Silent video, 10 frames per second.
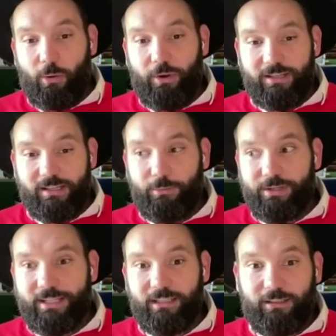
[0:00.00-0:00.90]
whereas in
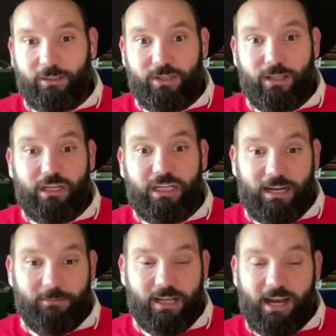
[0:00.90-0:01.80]
Brazil it was three
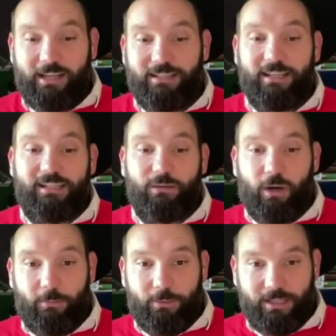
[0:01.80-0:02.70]
times higher,
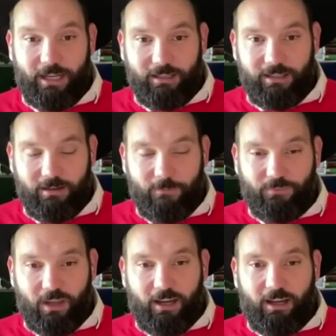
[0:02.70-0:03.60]
61%
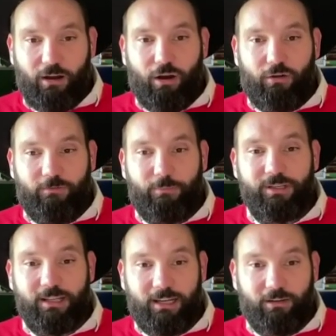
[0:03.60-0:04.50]
uh, of
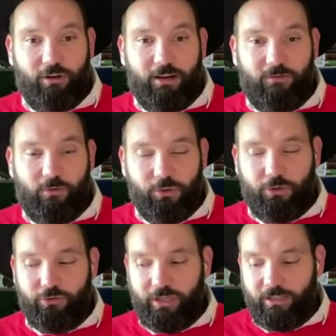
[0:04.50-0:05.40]
Brazilian grade fours
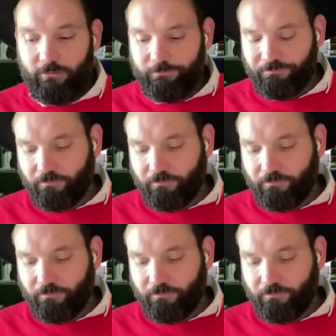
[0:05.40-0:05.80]
could read.